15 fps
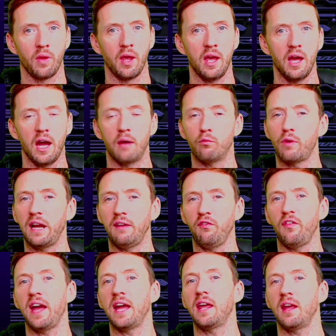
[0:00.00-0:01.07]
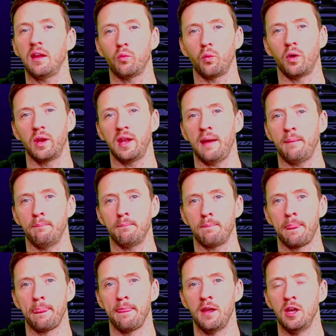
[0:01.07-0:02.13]
And RedFEG is one of them.
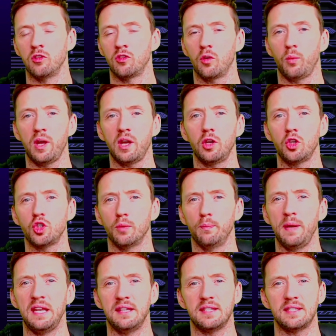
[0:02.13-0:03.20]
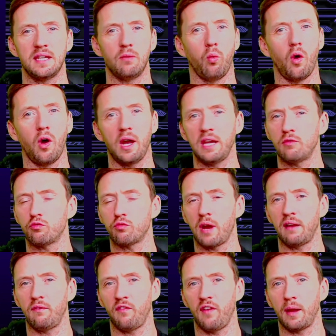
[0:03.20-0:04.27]
So we're going to jump in to see why is
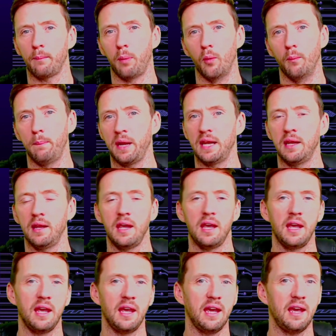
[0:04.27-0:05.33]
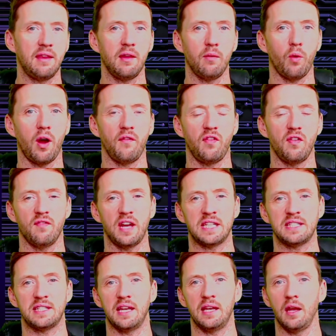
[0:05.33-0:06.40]
RedFEG pumping. Is it worth
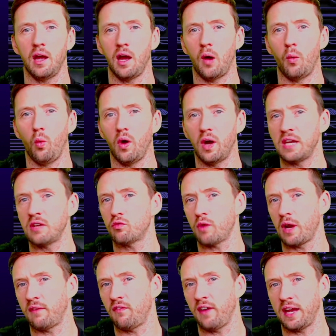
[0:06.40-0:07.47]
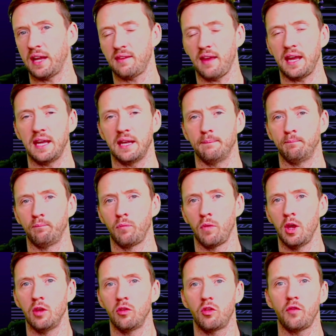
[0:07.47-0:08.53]
investing? And what is RedFEG saying?
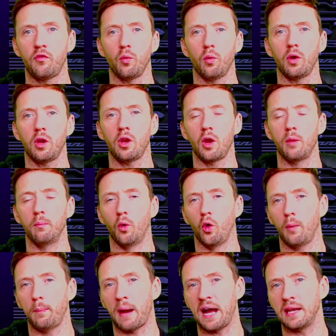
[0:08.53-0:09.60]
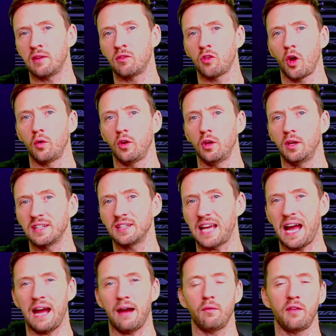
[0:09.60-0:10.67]
So if you want to know more about this token that's
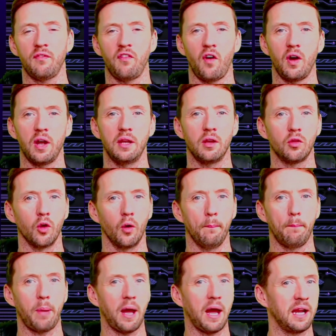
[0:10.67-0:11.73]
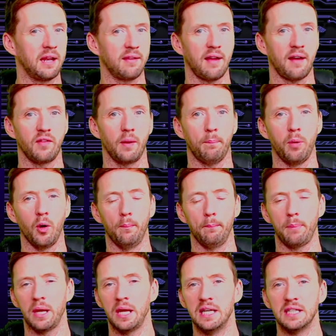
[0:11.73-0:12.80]
out defying the dump and is having a pump,
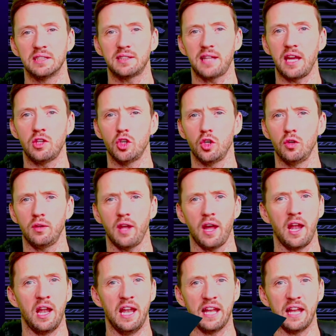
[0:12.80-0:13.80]
stay tuned and let's